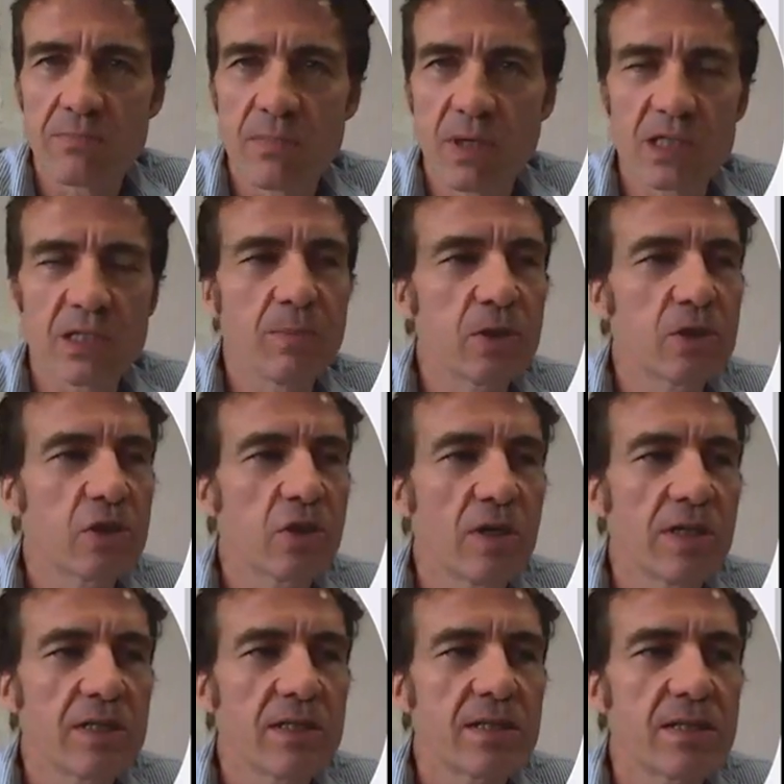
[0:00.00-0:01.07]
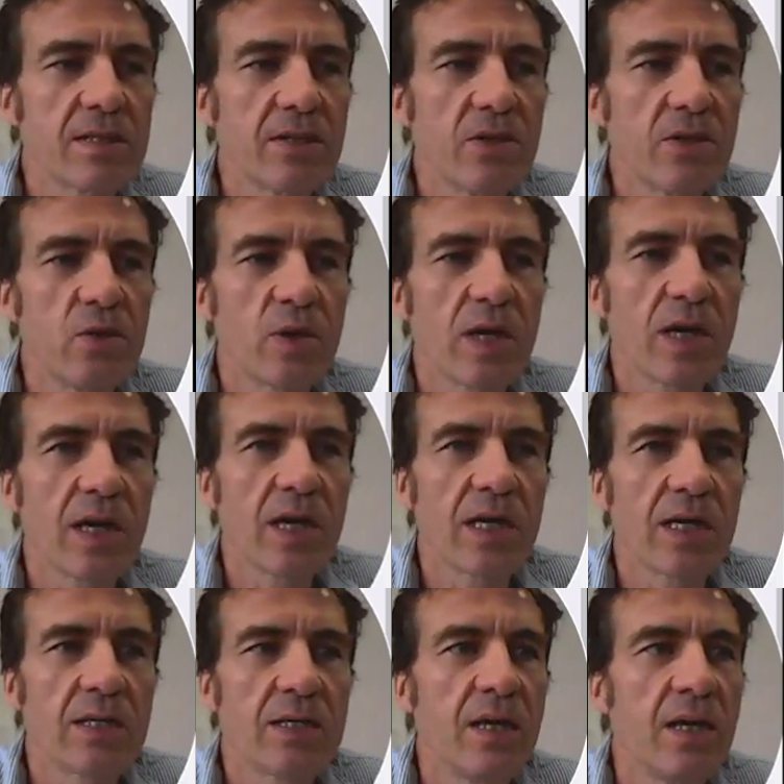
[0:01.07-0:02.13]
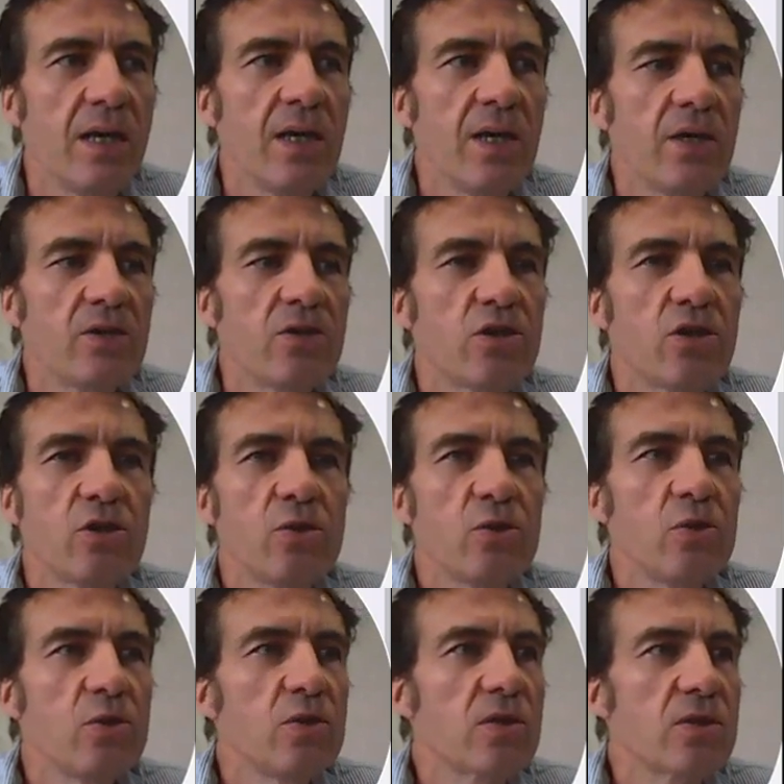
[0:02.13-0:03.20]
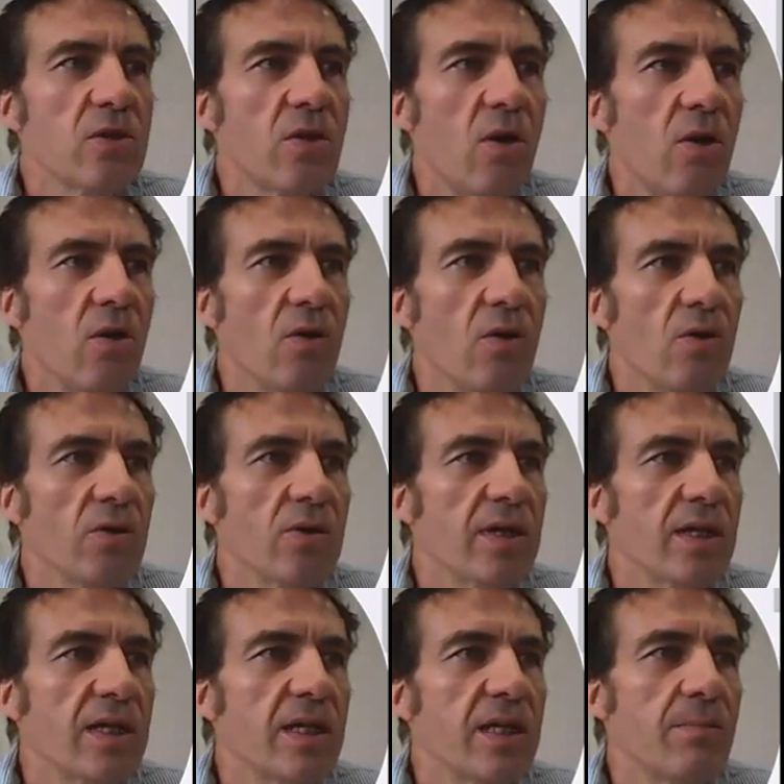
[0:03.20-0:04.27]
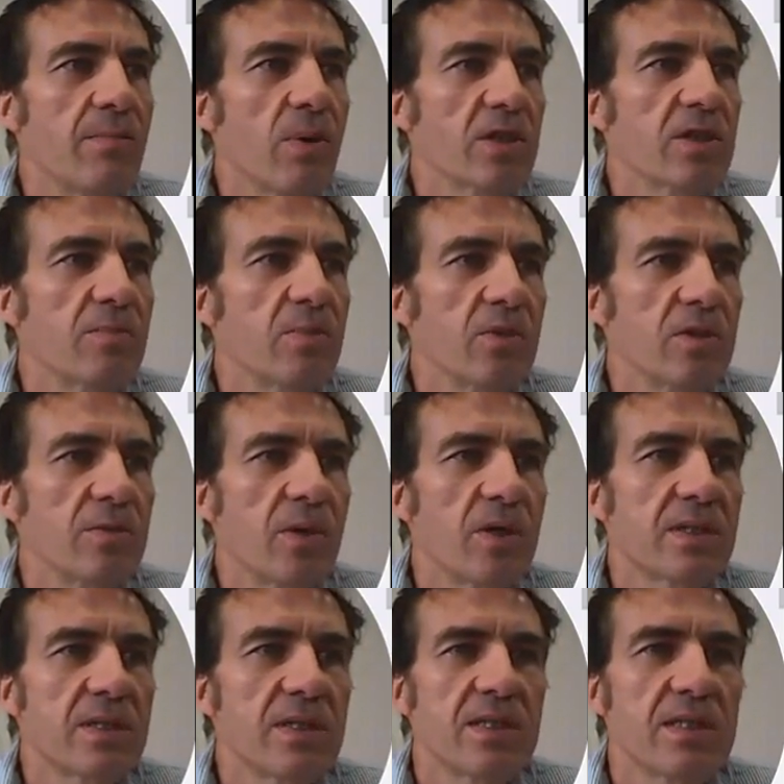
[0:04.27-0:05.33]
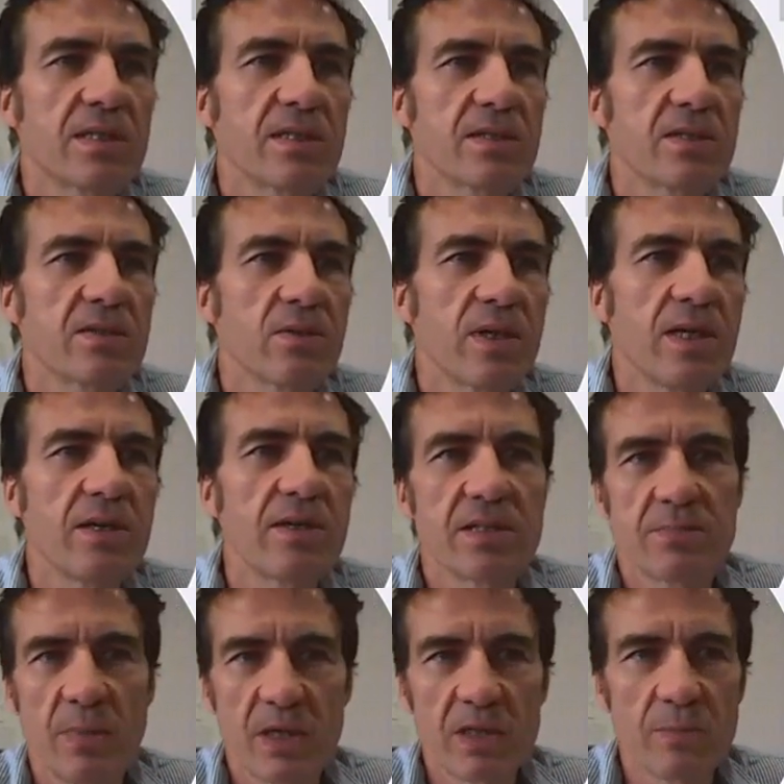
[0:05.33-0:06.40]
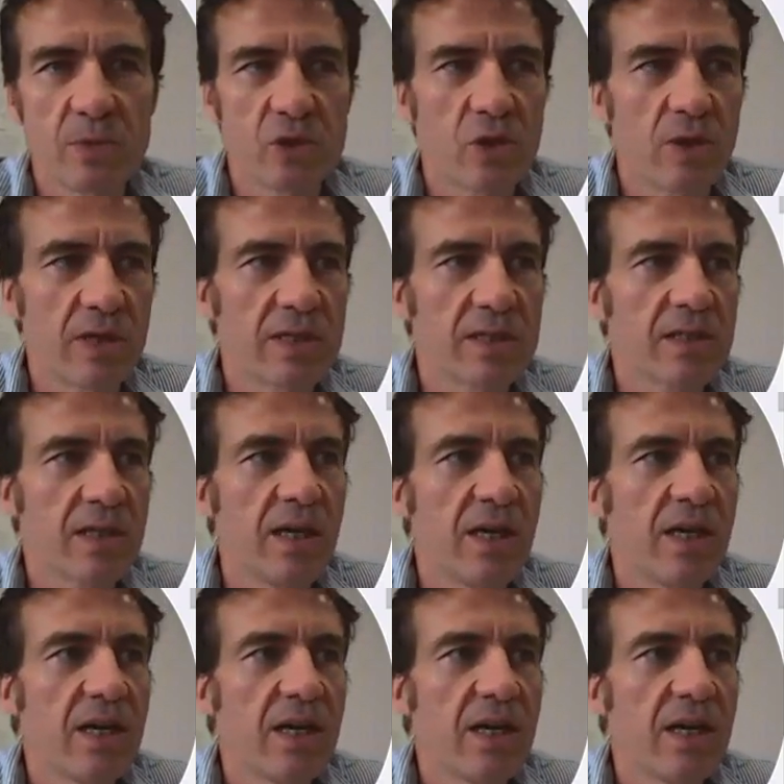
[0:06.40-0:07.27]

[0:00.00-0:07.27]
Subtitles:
Multiple choice, you can choose all the possible responses. So here it is multiple choice.